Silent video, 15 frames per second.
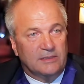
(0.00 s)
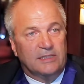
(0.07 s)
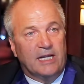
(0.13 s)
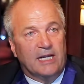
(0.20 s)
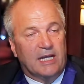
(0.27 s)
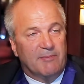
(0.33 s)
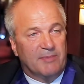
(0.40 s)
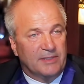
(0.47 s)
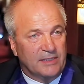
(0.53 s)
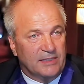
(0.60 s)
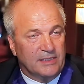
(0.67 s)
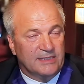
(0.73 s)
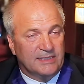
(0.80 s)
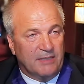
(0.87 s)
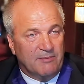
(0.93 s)
They happened
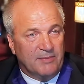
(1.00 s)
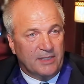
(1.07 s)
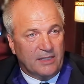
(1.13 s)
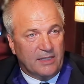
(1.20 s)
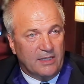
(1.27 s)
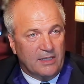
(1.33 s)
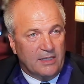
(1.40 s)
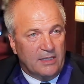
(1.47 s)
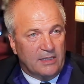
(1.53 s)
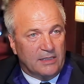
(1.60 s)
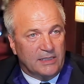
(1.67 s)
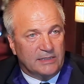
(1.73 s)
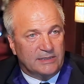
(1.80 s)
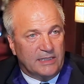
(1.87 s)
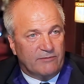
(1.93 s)
in December.
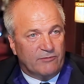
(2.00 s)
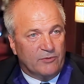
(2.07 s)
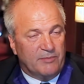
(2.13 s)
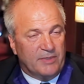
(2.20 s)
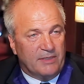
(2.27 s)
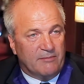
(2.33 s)
This year it will be